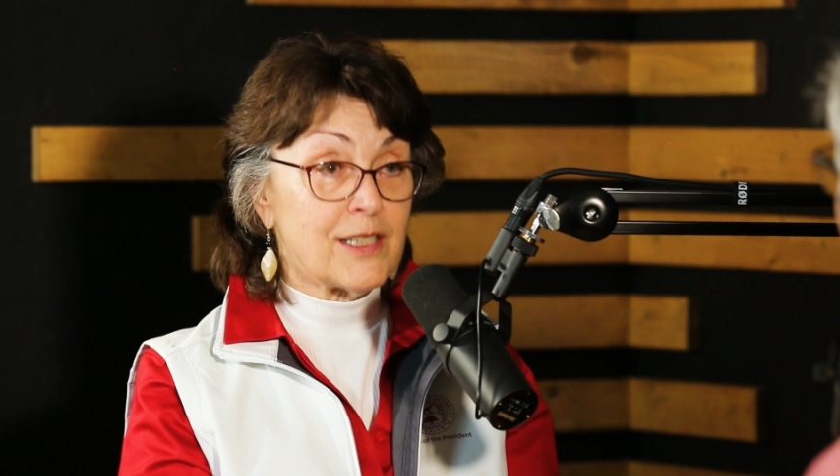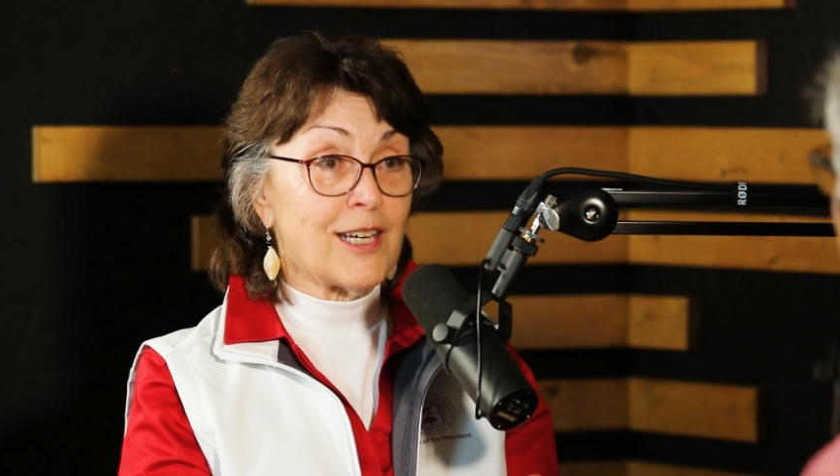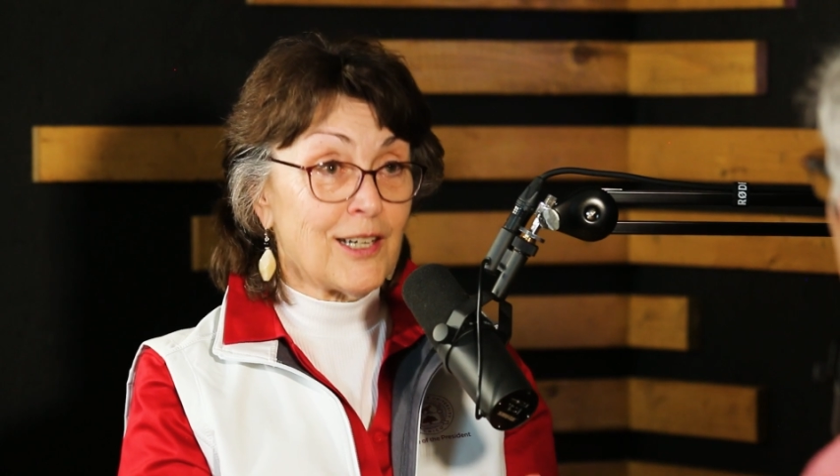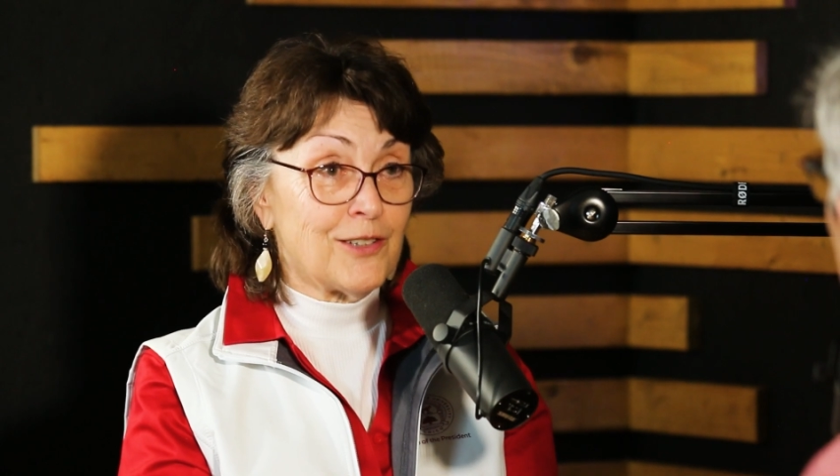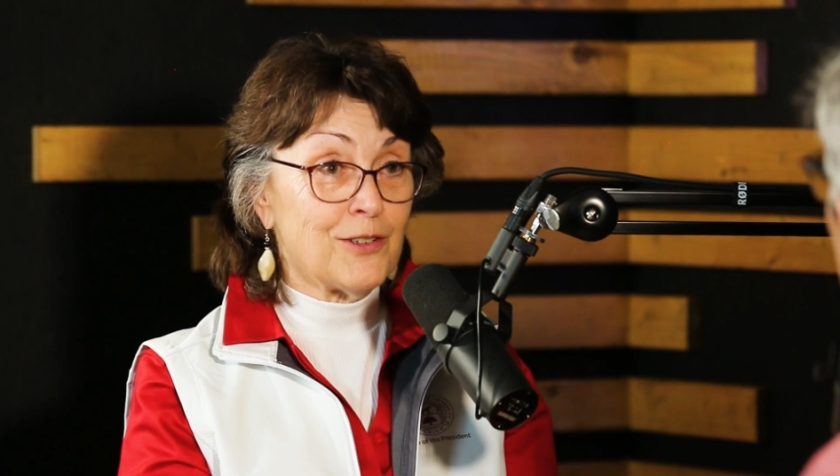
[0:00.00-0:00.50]

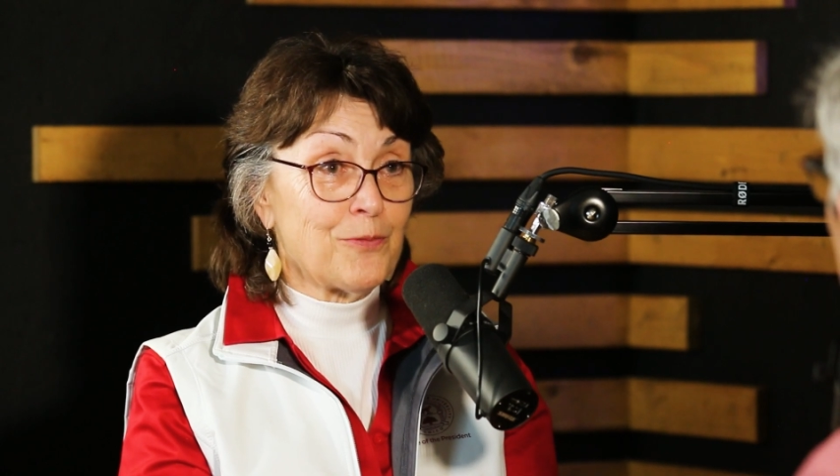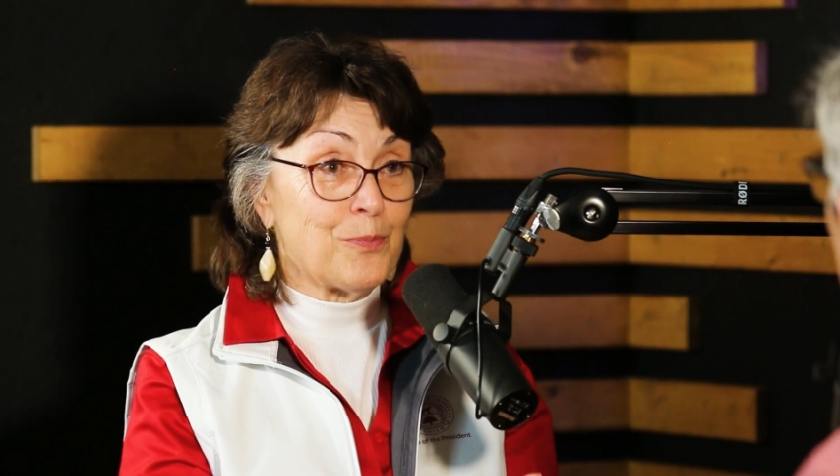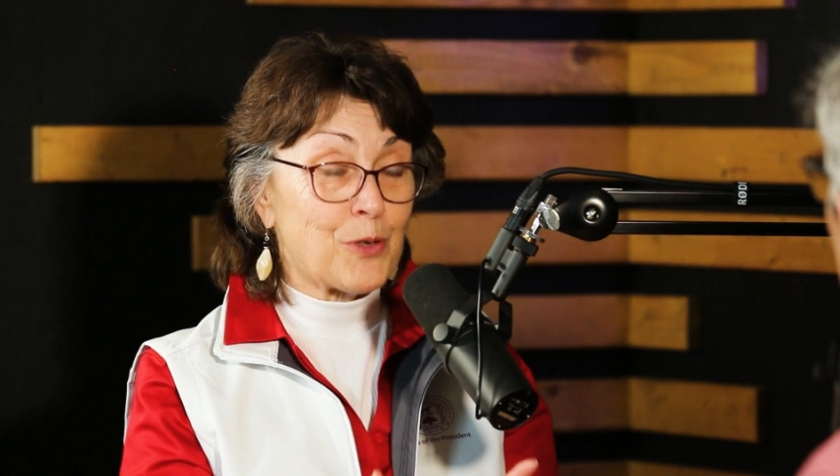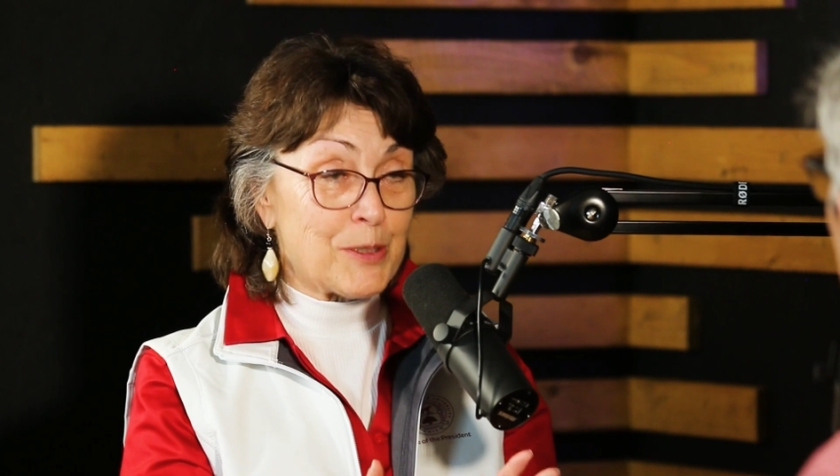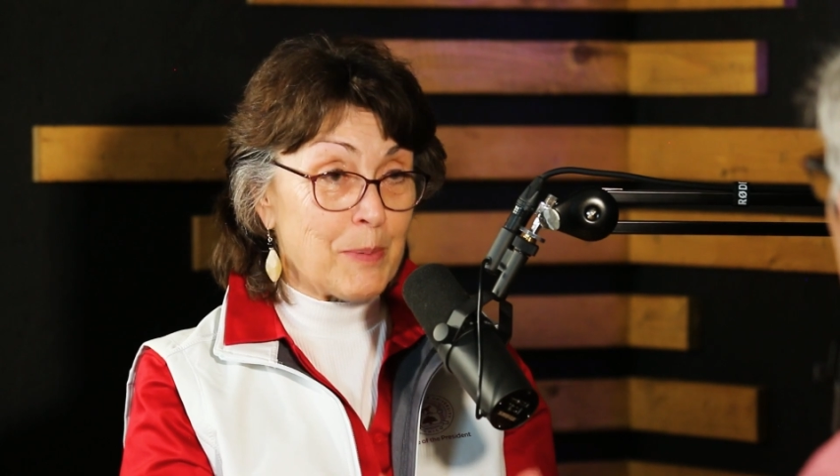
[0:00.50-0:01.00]
tell
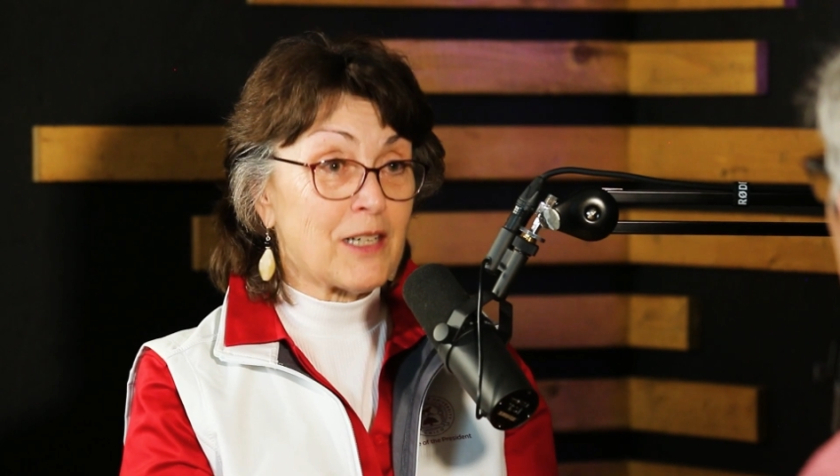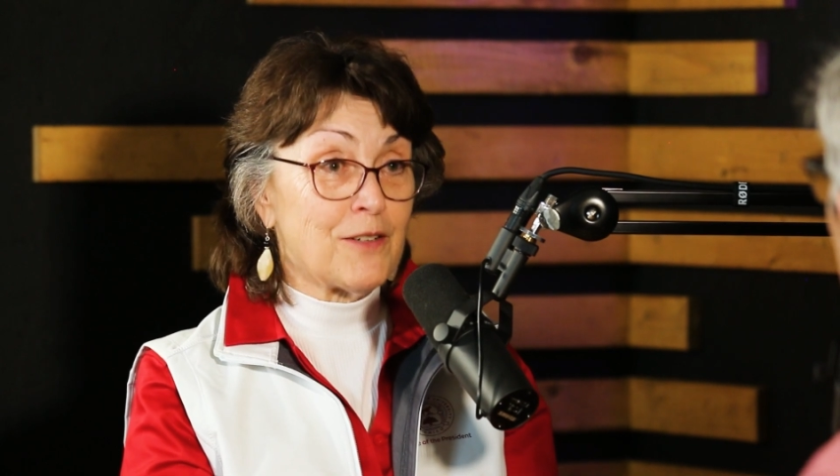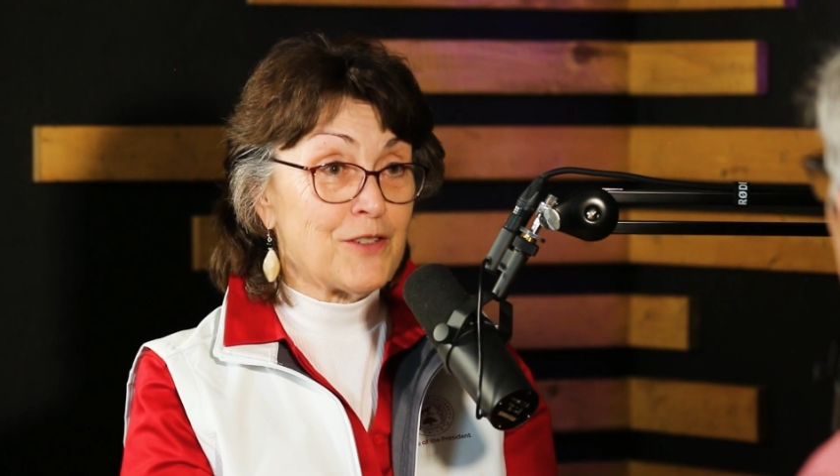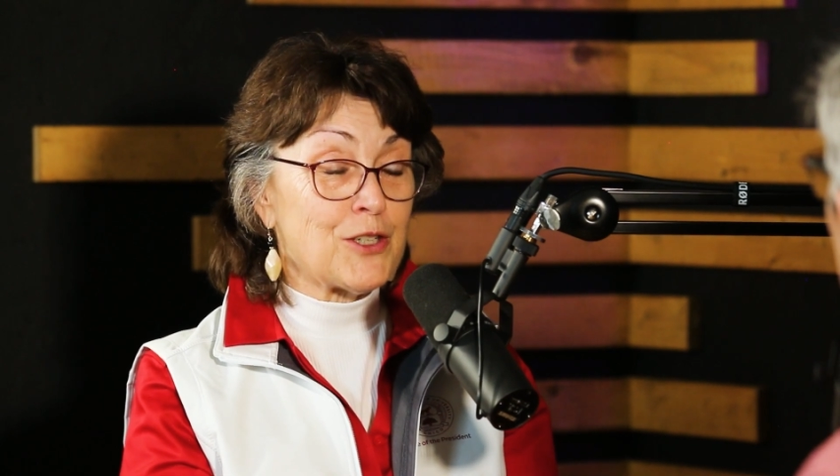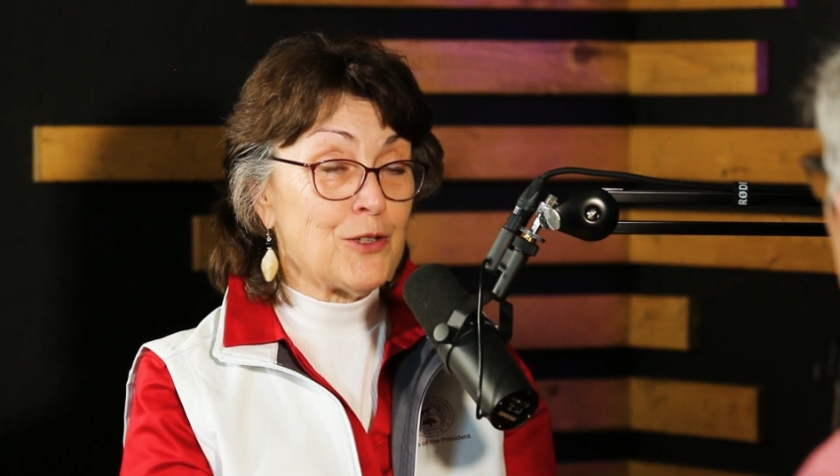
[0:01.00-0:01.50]

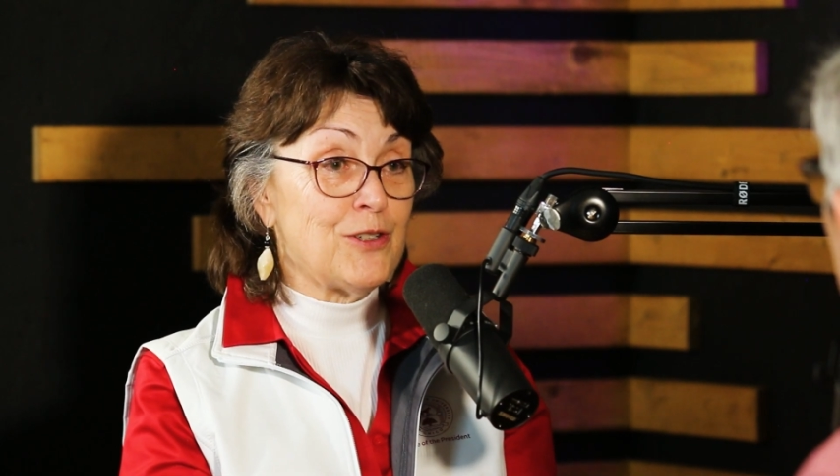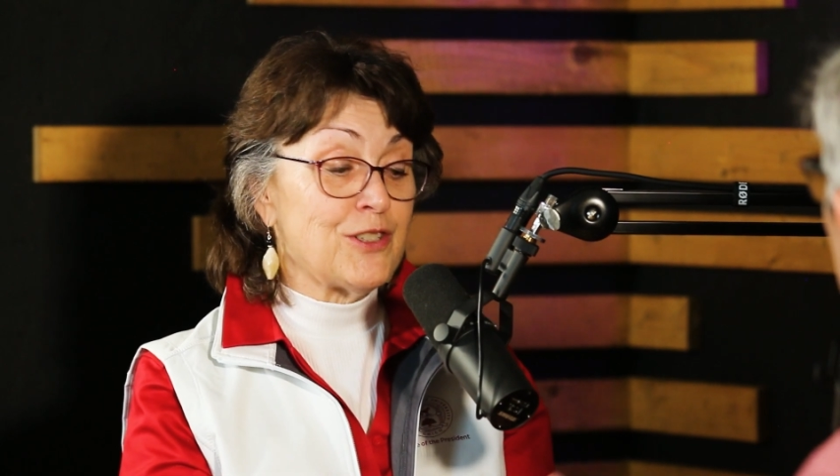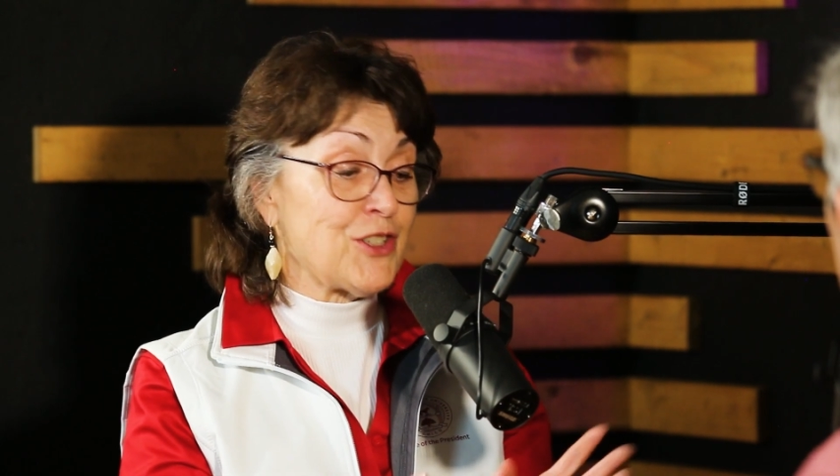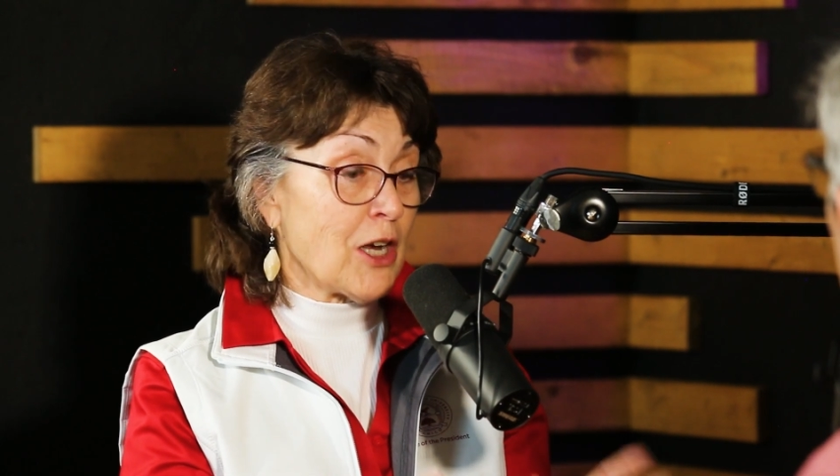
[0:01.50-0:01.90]
prospective students,